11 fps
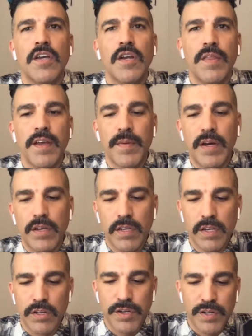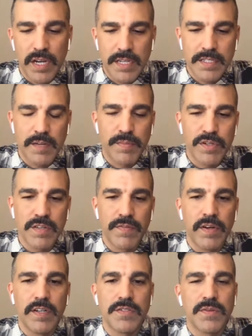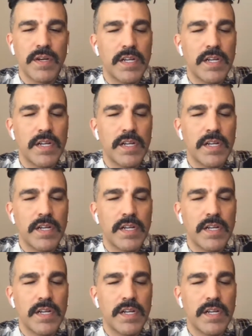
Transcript: I think about Curiosity and Perseverance, right?